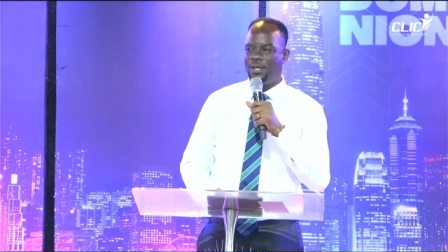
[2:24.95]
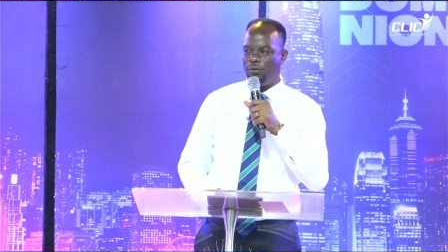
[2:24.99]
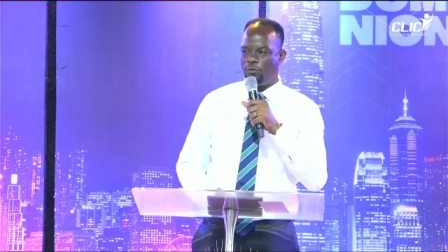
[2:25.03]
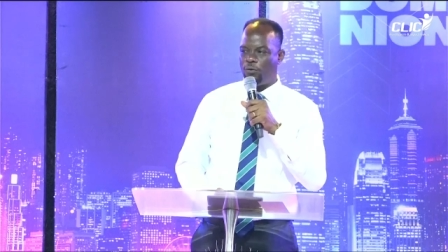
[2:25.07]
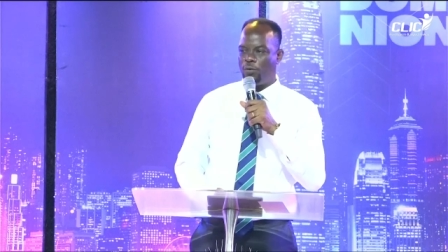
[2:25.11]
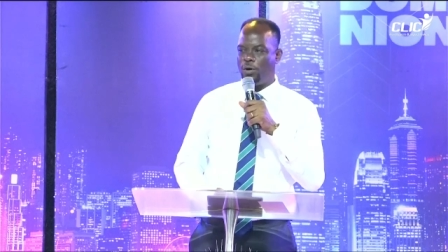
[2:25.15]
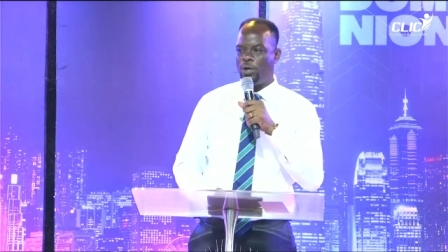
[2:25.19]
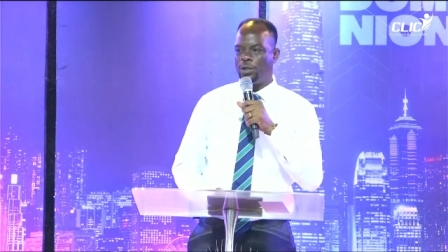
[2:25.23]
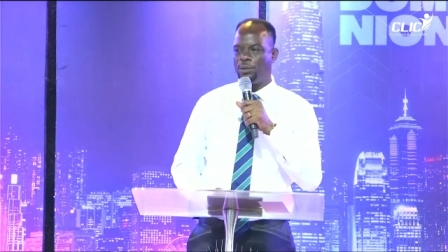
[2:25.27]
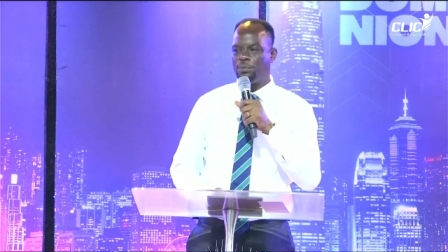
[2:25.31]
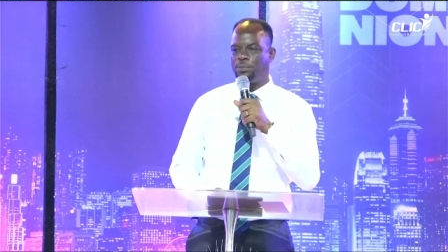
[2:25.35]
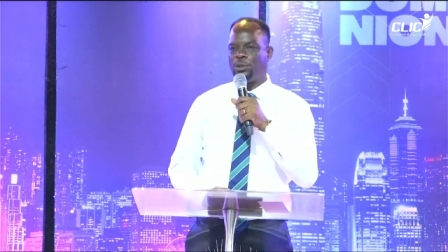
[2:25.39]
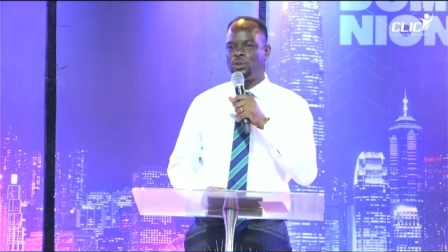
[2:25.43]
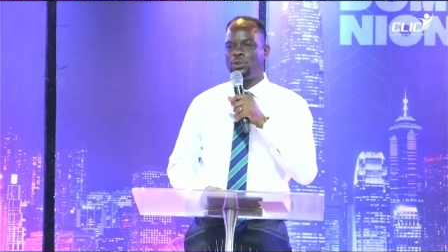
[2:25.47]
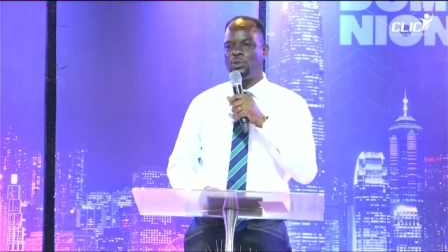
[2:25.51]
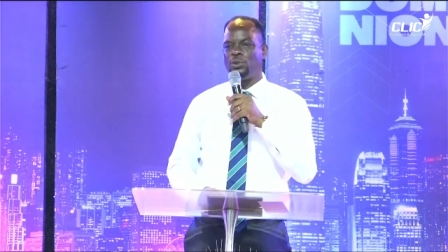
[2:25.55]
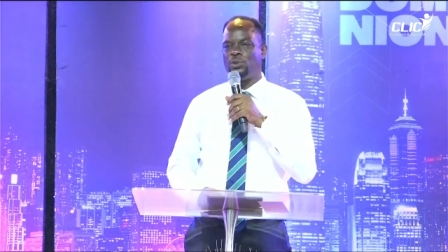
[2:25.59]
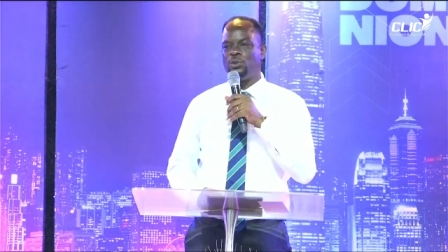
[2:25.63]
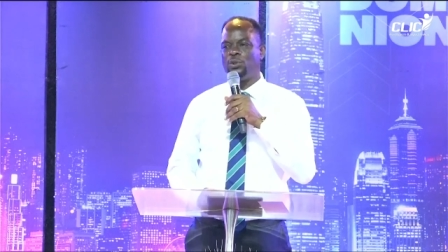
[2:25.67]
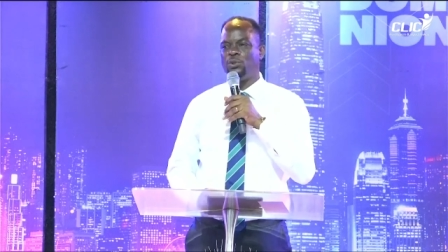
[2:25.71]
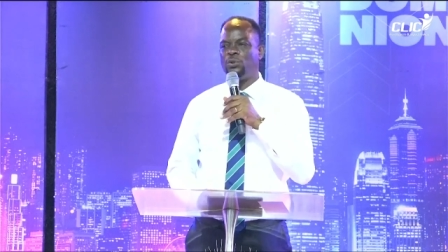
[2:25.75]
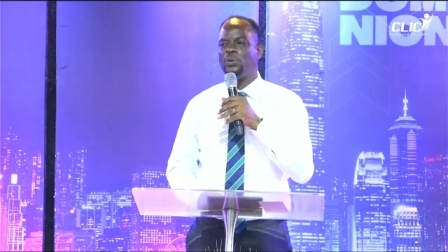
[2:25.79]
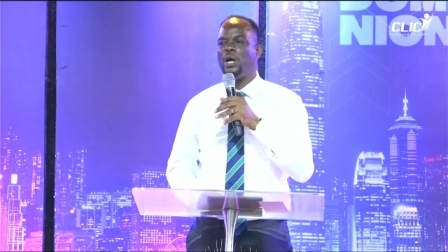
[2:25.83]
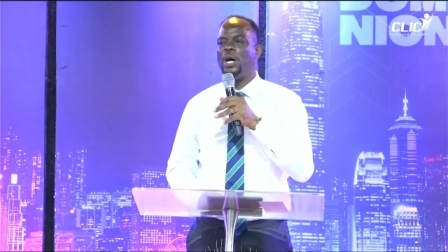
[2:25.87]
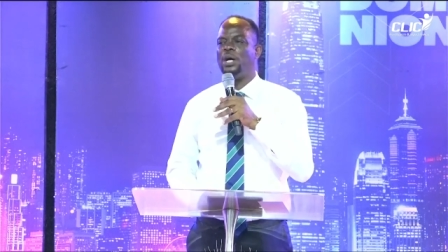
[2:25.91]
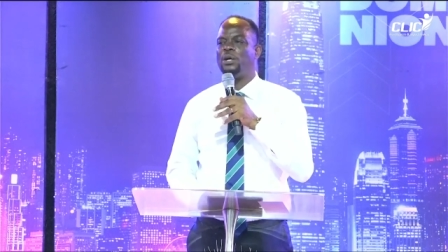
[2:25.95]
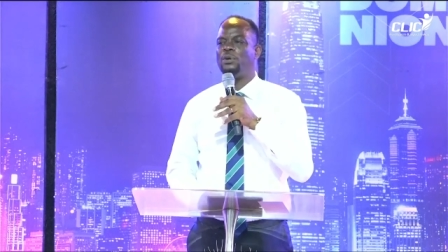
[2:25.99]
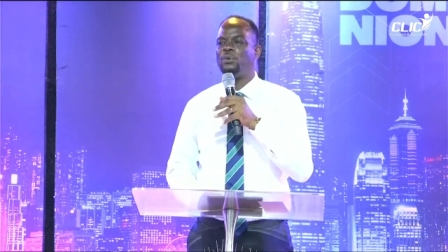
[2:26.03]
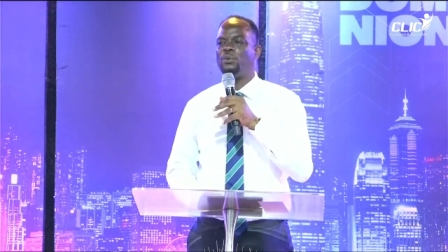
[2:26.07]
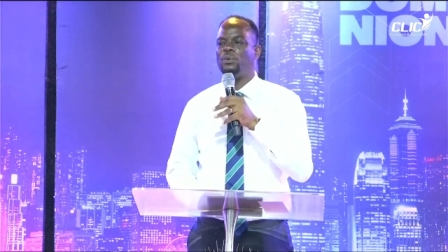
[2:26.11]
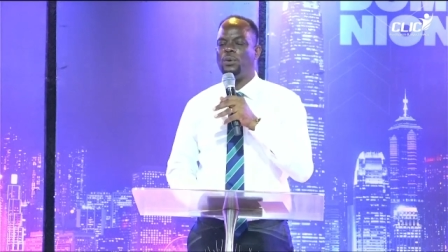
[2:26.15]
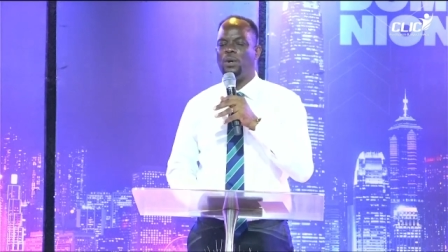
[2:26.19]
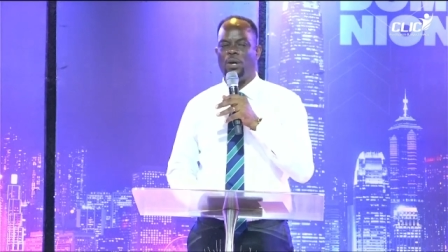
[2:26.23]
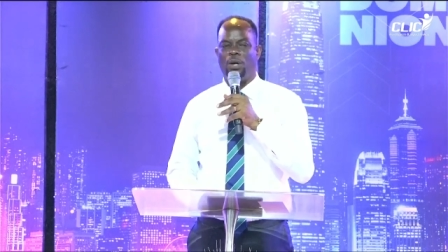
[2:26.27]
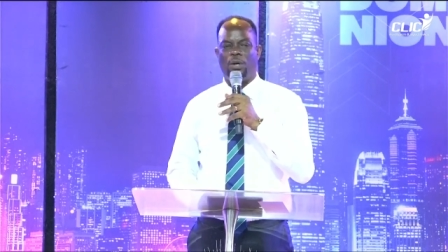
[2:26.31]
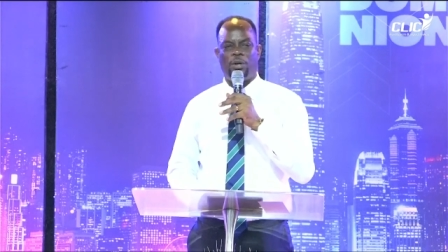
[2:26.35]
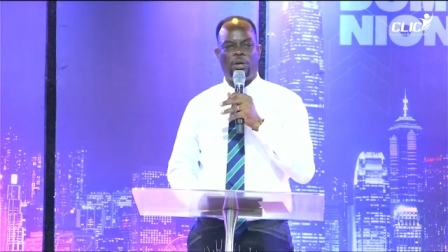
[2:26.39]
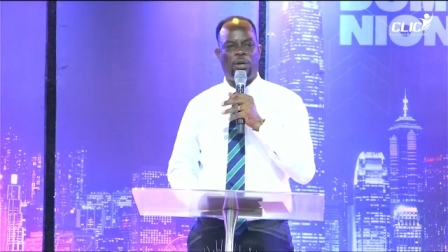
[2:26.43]
want me to use right
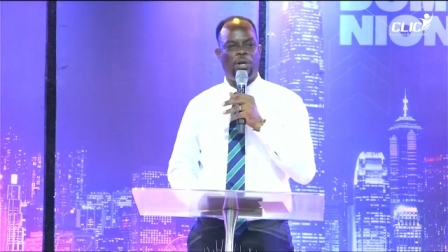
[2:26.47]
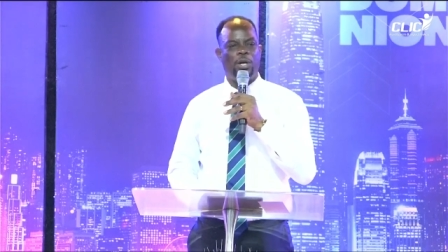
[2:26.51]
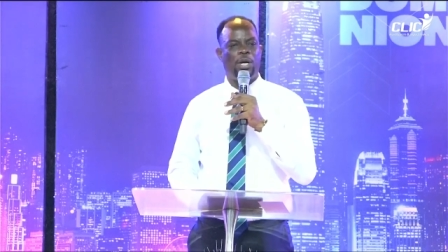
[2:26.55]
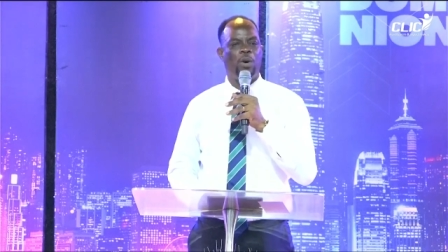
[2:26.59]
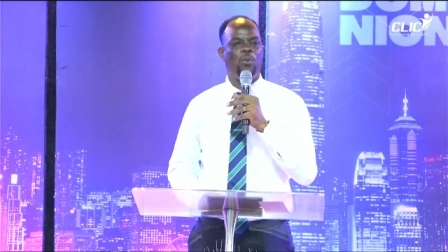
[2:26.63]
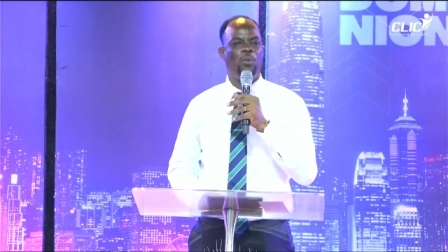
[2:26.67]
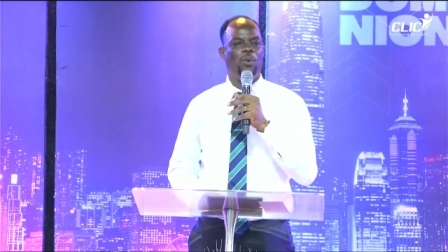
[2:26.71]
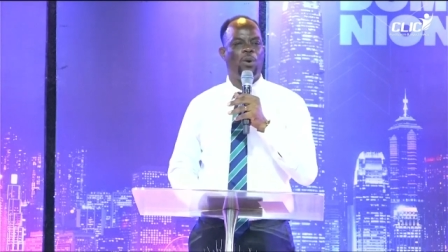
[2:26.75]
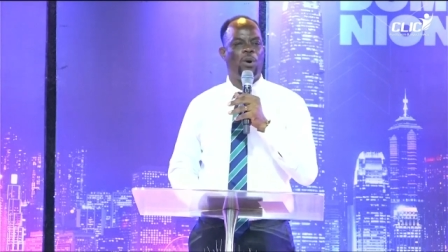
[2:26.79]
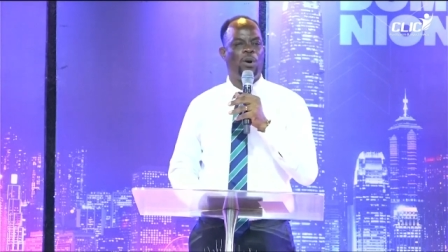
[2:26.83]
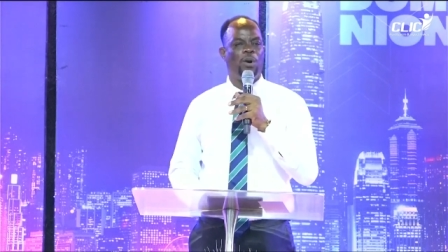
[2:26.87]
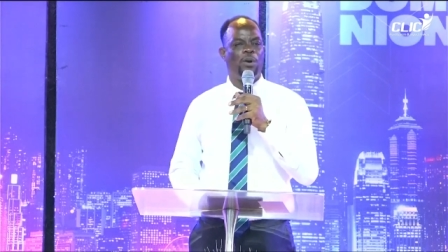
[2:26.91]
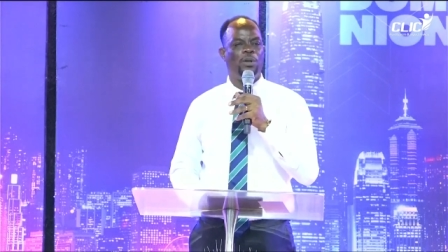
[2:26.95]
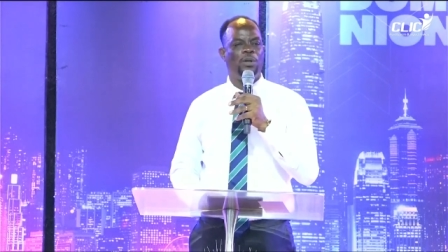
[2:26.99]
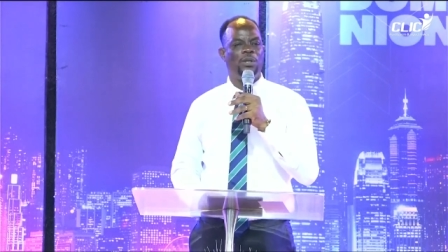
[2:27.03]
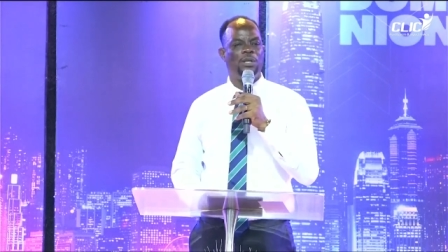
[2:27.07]
another word,